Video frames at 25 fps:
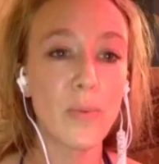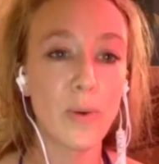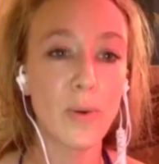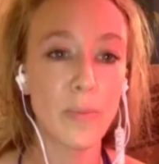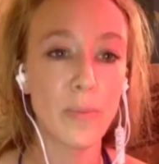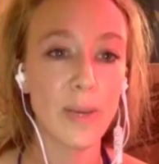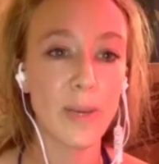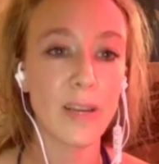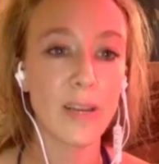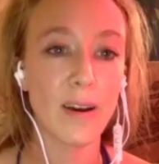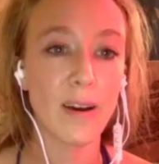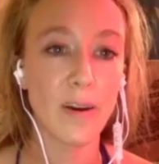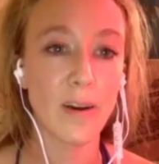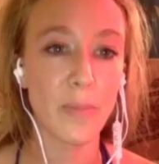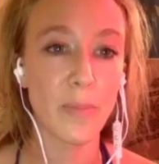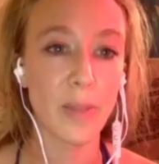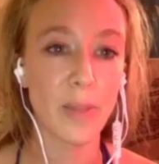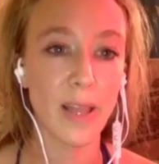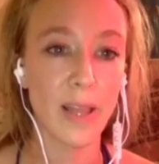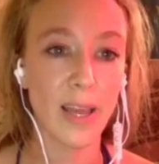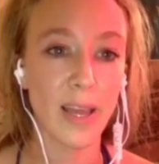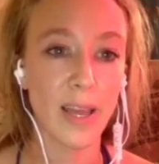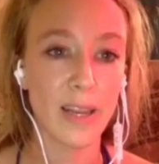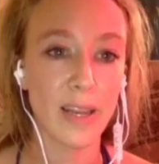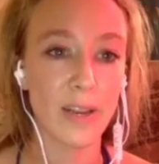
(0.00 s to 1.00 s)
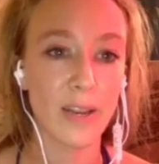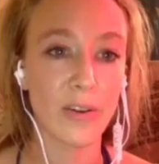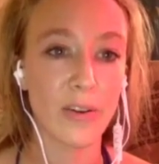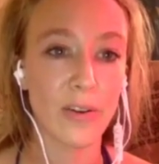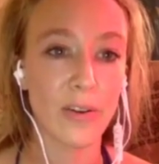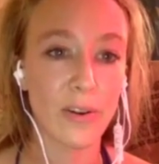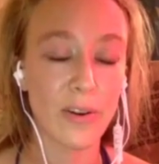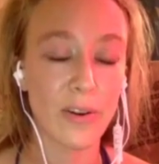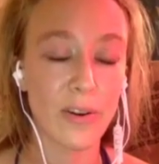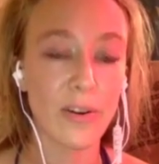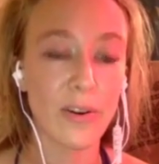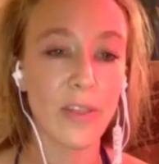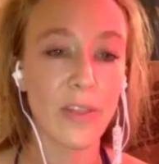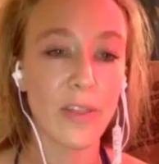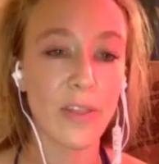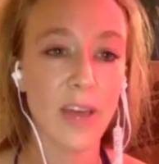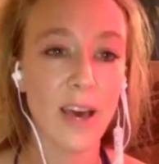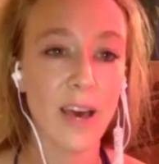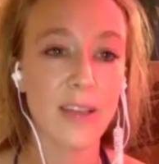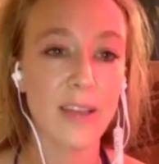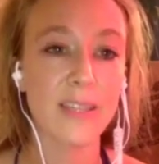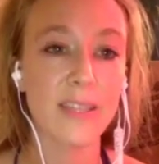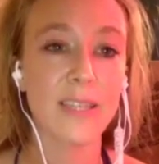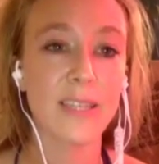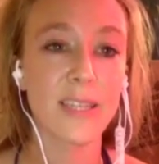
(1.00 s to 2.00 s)
woman on planet Earth
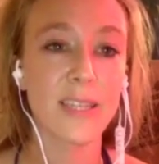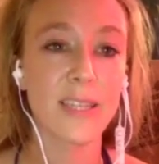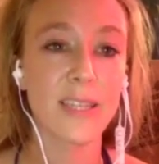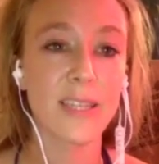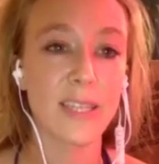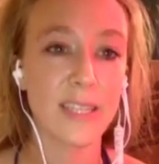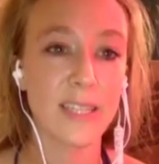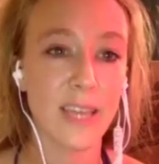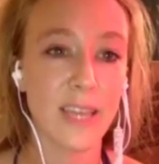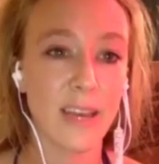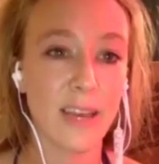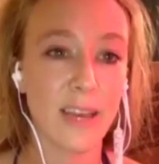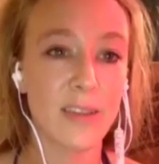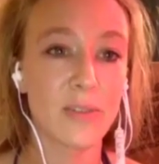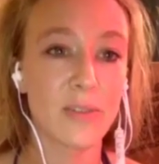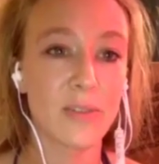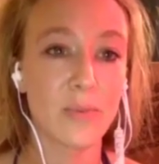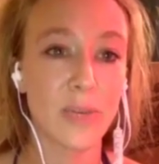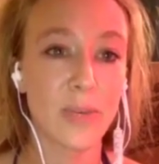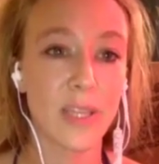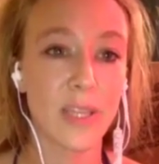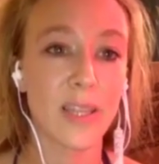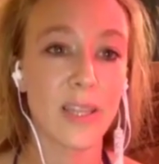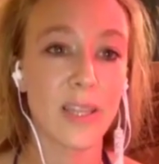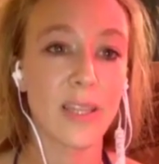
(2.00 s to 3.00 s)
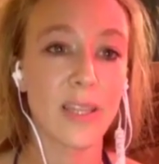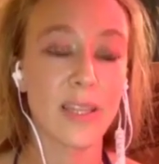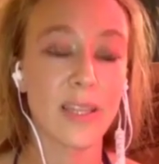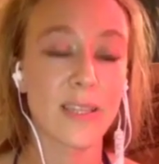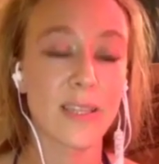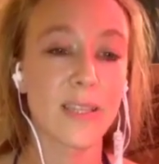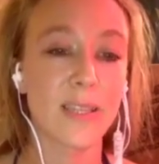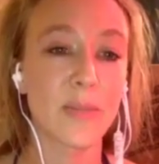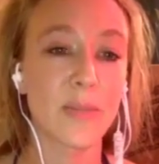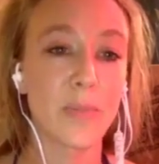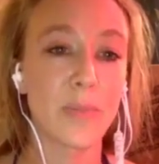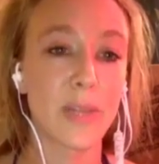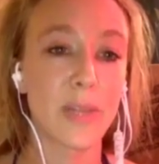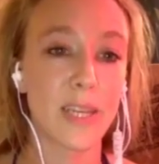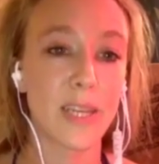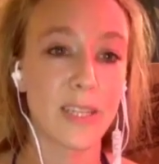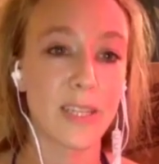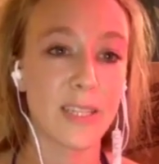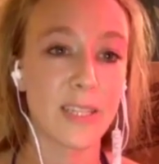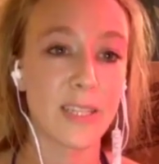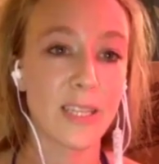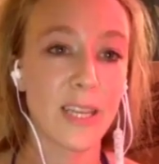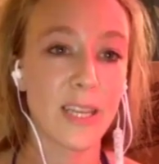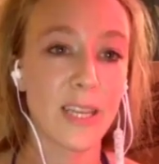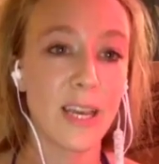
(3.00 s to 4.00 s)
has to contend with this
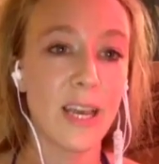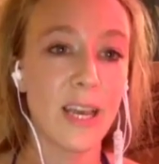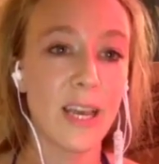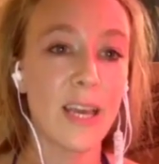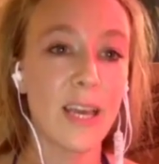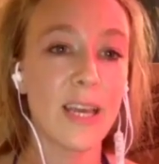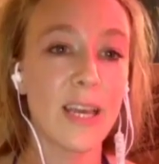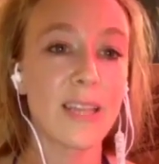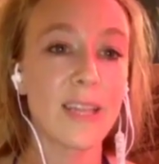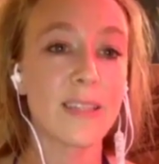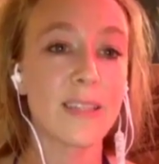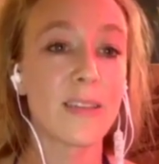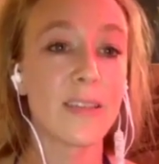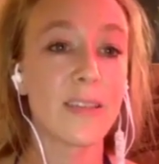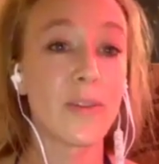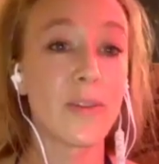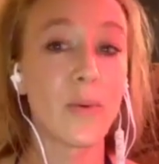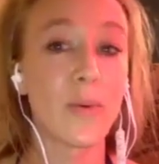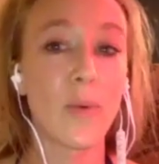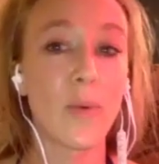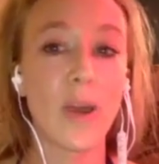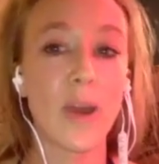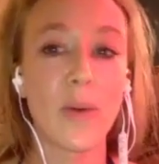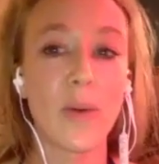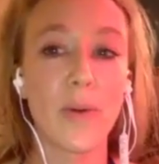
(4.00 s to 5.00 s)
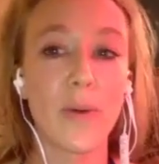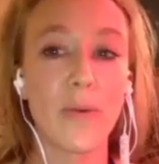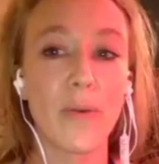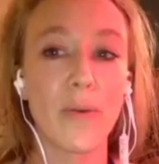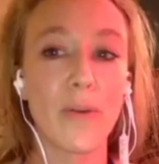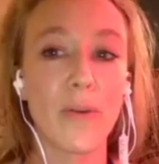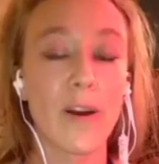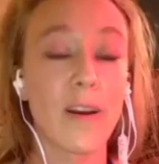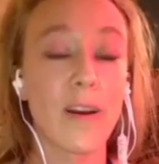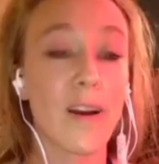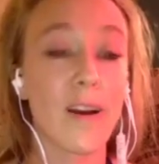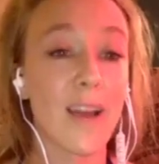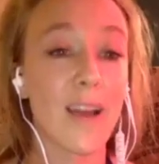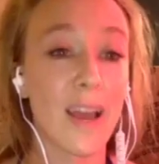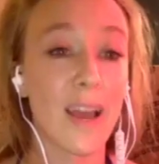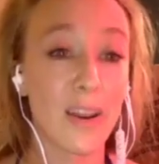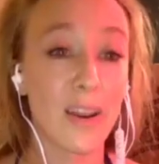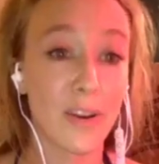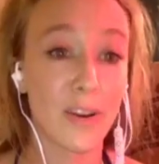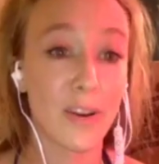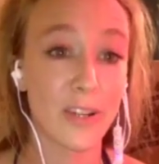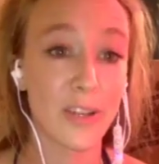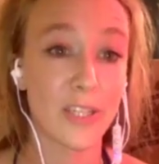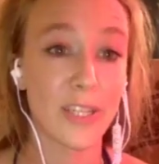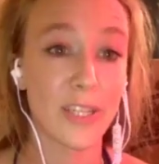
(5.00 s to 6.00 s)
split. It's in the way we run our
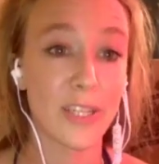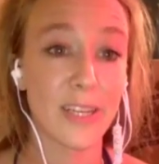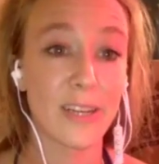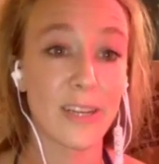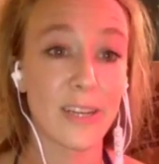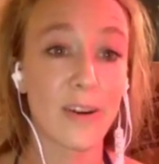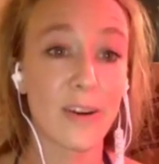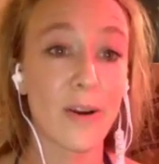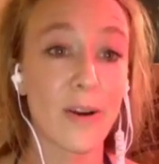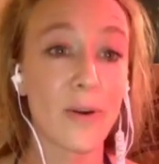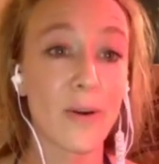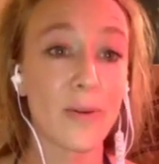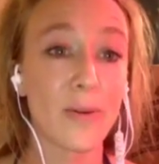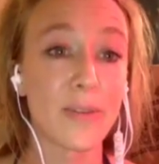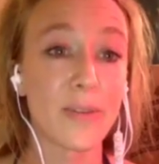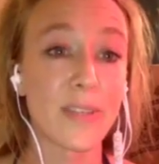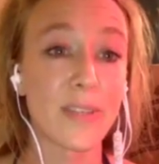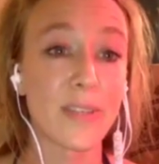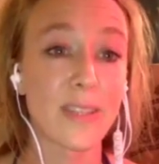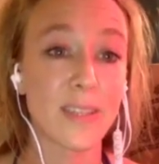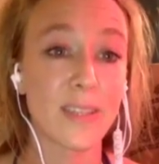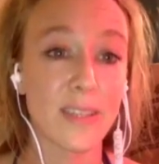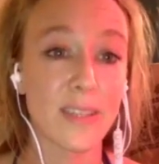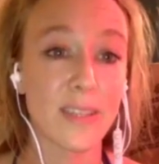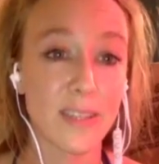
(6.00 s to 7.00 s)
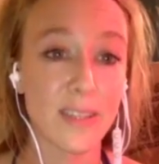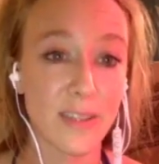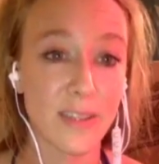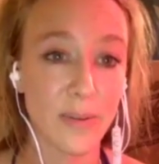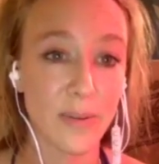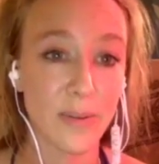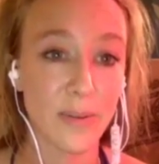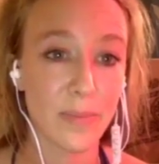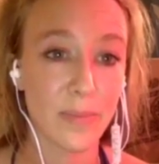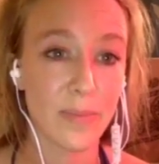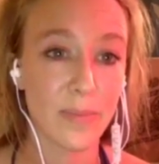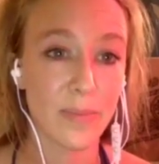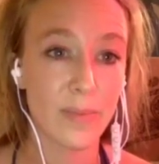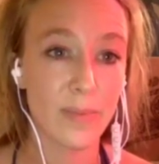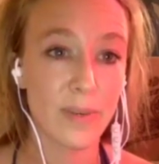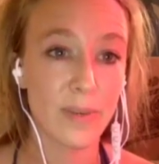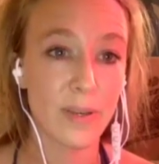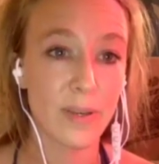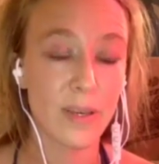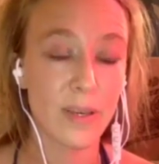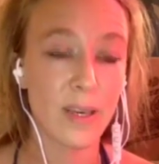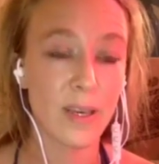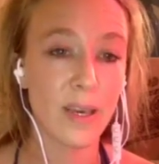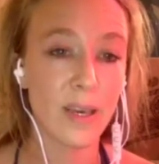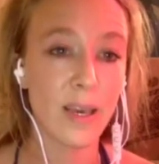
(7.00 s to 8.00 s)
energy in our own system.
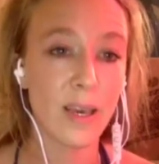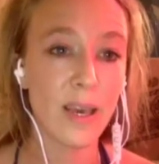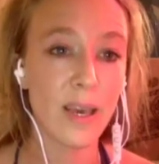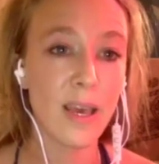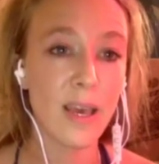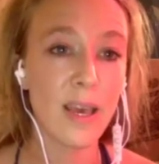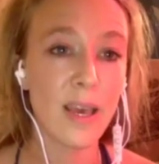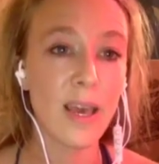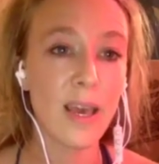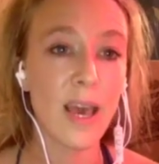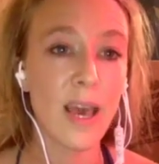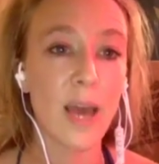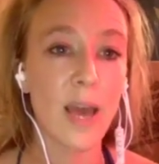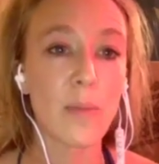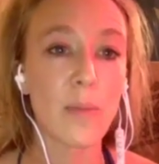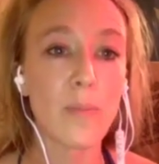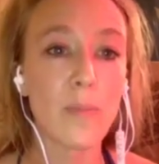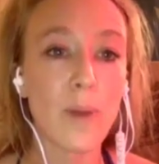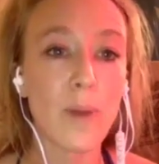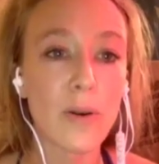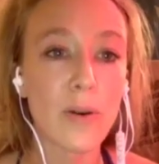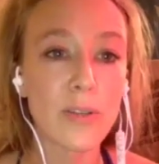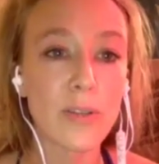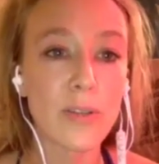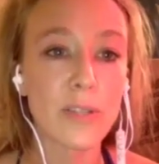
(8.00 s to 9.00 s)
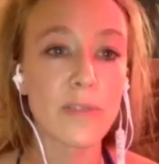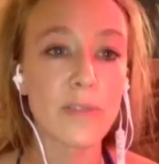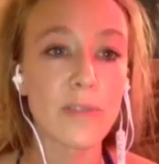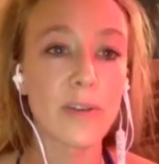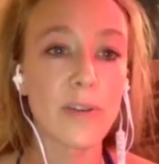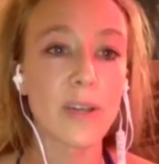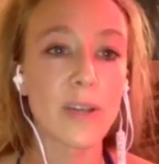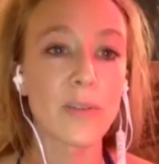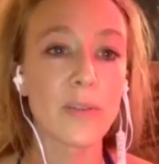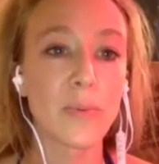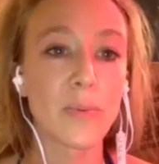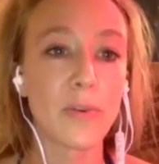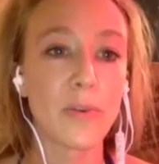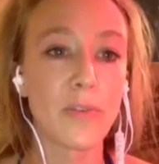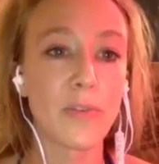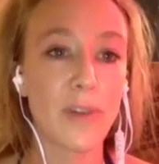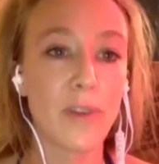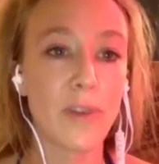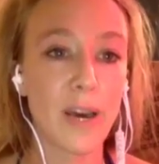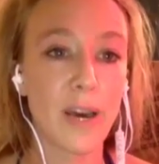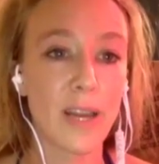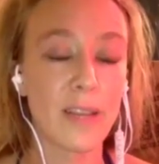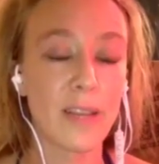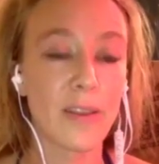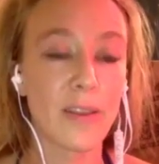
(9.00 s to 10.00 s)
And most of us will
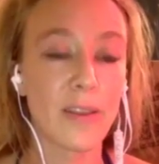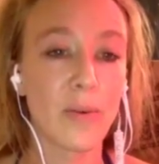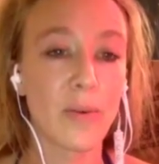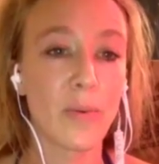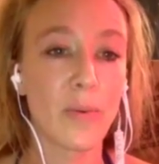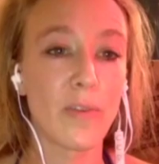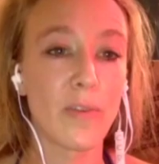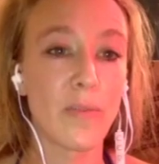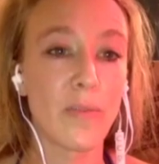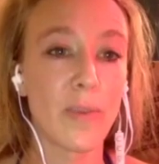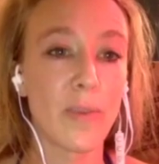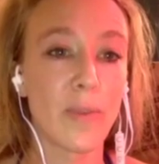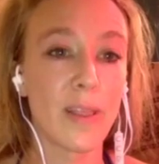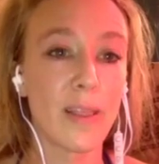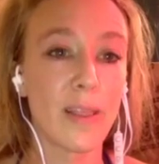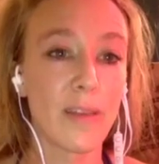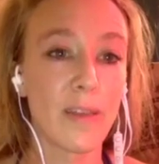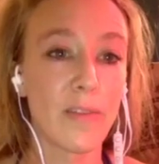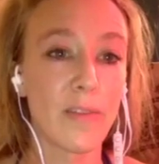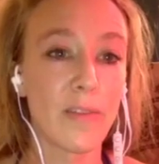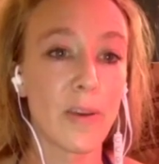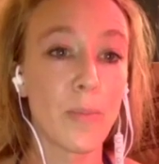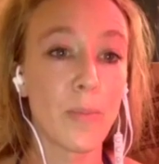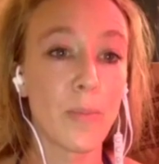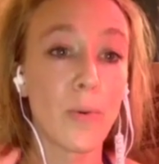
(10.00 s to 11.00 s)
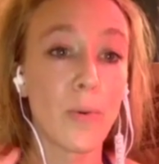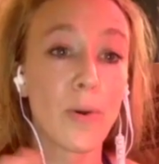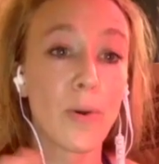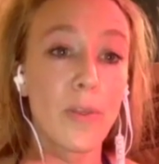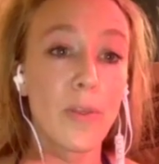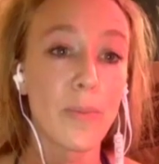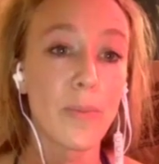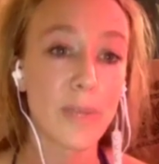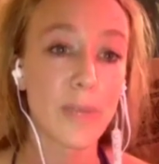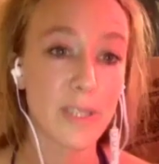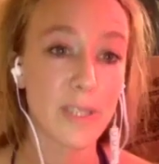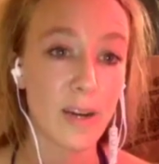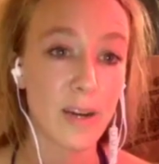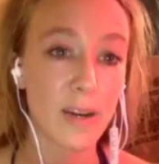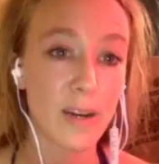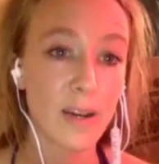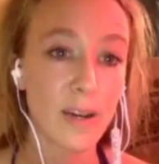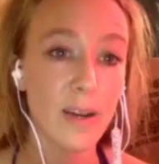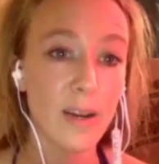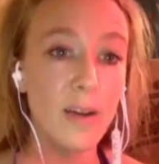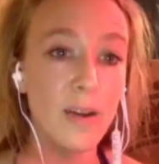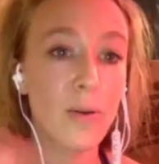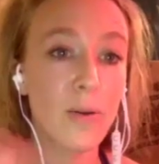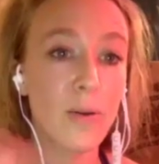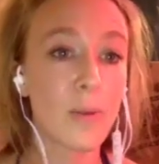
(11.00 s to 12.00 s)
find that we've been living more the
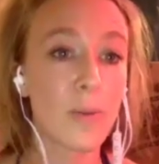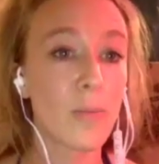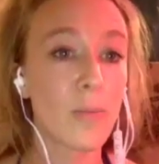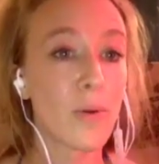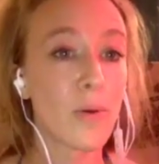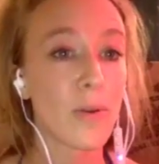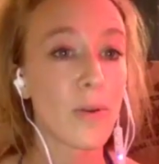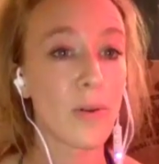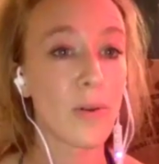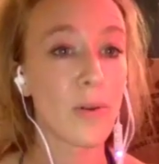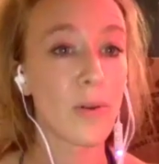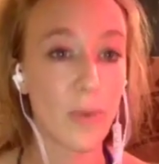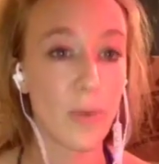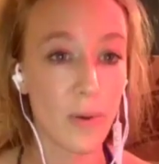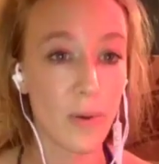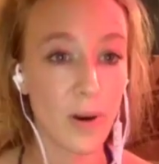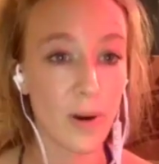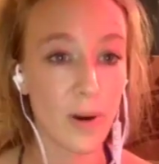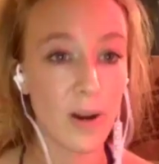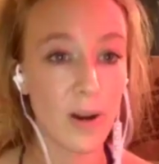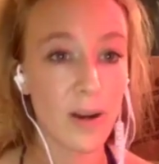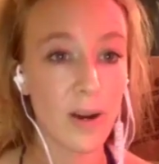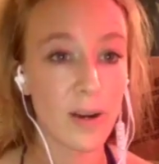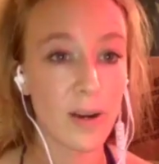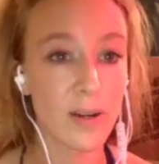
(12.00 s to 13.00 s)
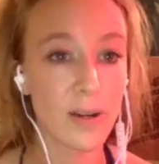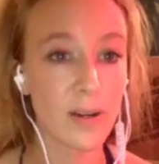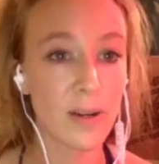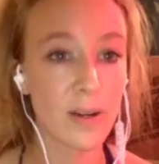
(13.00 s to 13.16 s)
Madonna or more the whore.